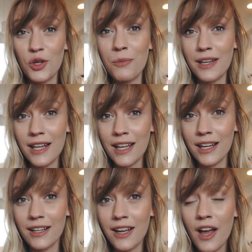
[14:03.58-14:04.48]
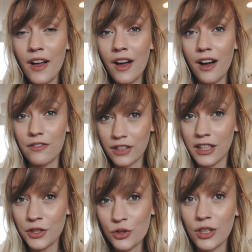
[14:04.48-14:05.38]
human need of
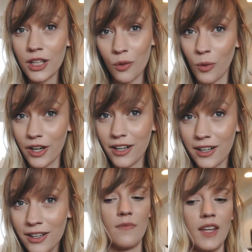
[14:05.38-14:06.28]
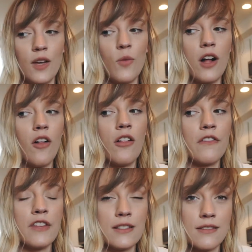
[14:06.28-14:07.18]
clean drinking water. And while all
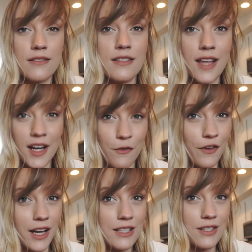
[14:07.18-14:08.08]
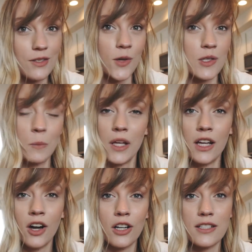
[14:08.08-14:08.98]
of these side effects, so to
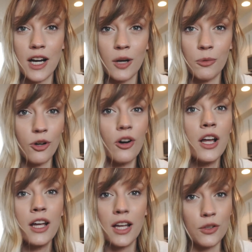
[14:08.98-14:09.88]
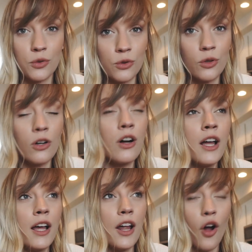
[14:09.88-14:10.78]
speak, are terrible and cruel
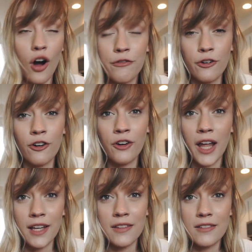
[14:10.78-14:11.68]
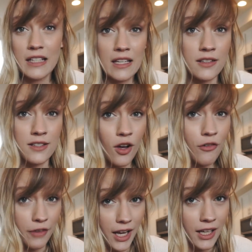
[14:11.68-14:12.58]
and awful and need
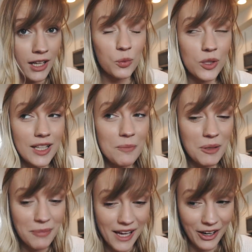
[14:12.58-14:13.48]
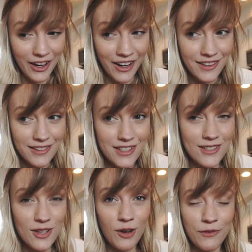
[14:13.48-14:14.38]
solving, wouldn't it be better to
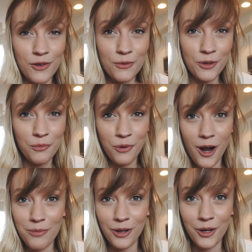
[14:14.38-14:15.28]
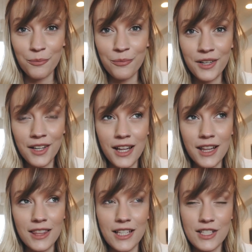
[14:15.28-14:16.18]
solve the root problem
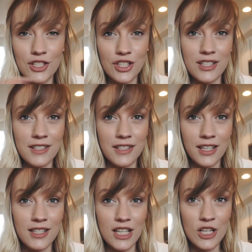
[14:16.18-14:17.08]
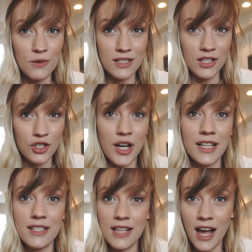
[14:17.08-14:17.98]
than to just continuously try to
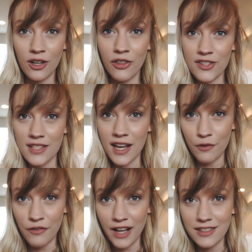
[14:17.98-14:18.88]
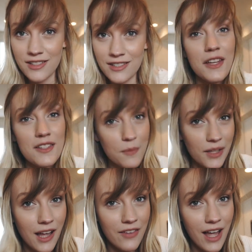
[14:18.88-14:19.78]
tackle the side effects?
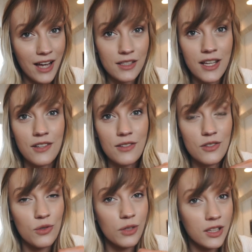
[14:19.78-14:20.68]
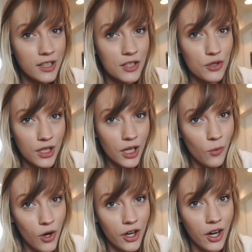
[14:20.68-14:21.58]
Simply having access to clean drinking
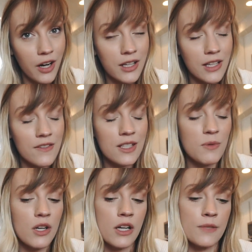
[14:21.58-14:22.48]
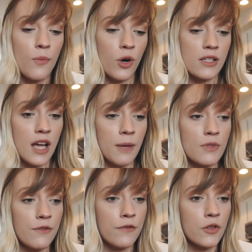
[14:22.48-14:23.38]
water gives communities more time
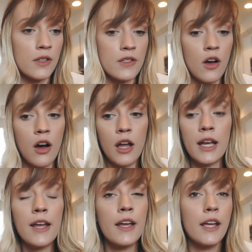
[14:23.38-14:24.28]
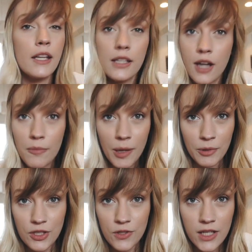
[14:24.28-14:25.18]
to focus on income
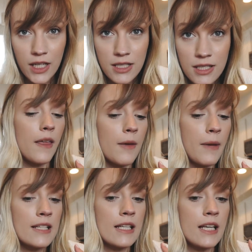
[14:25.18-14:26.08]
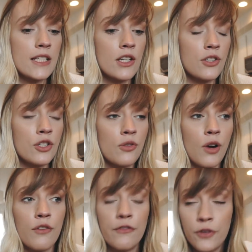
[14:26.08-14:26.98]
opportunities. It makes it easier to
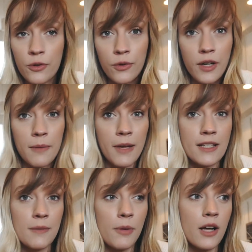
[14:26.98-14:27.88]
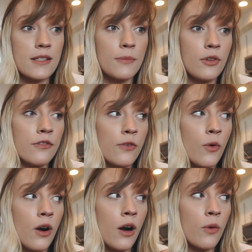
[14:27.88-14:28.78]
grow food. It makes it possible
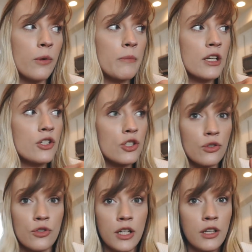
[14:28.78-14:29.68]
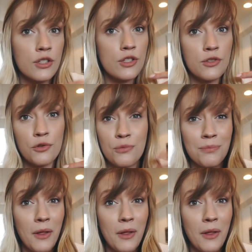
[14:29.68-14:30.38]
for women and children to